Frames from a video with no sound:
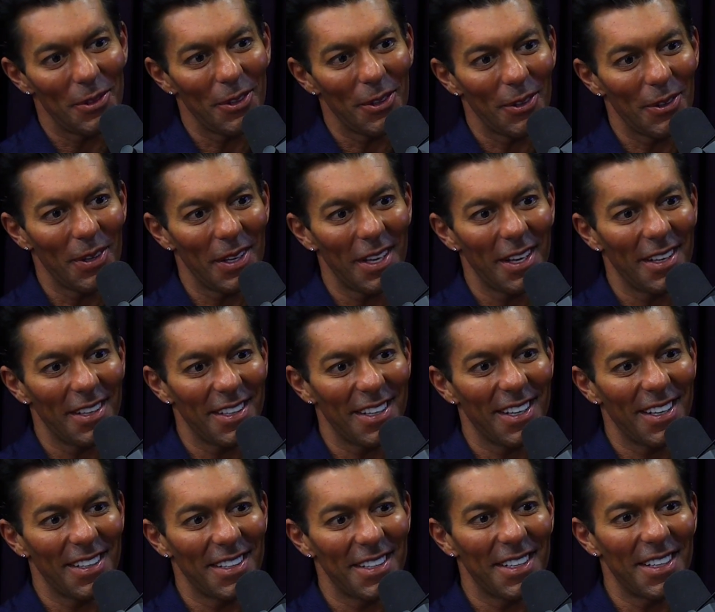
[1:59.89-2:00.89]
it's cute. It's cute.
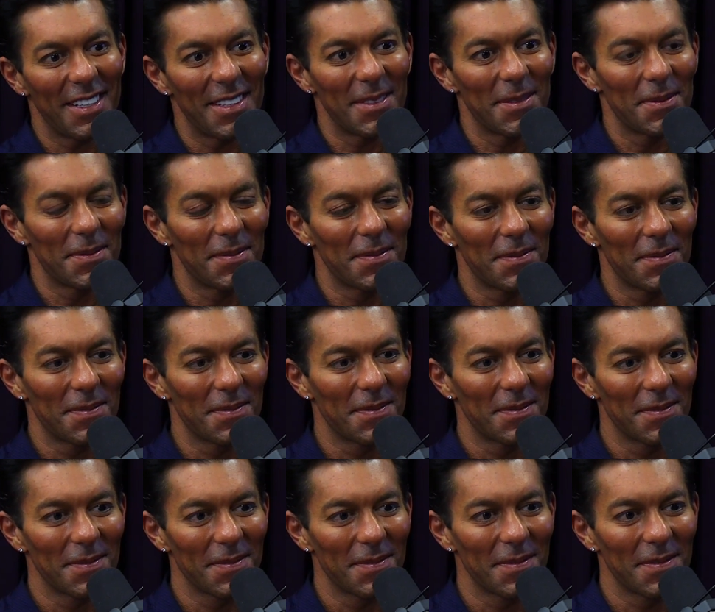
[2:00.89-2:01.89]
It's cute.
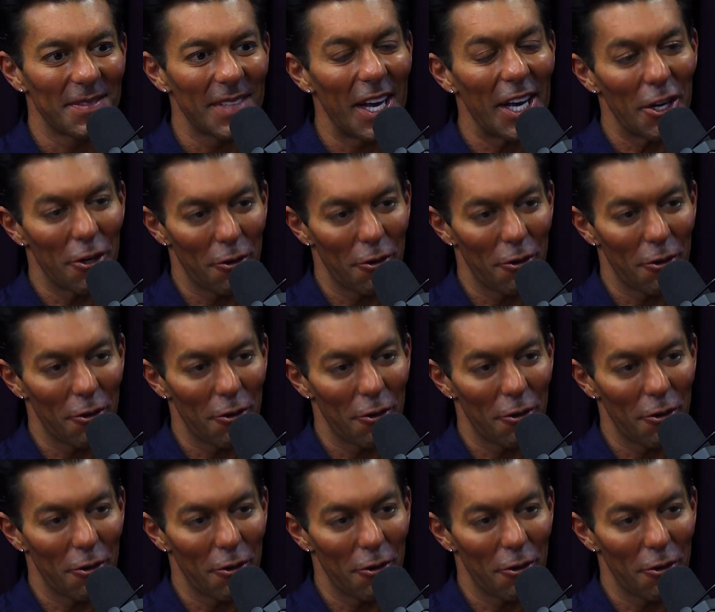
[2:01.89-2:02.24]
I look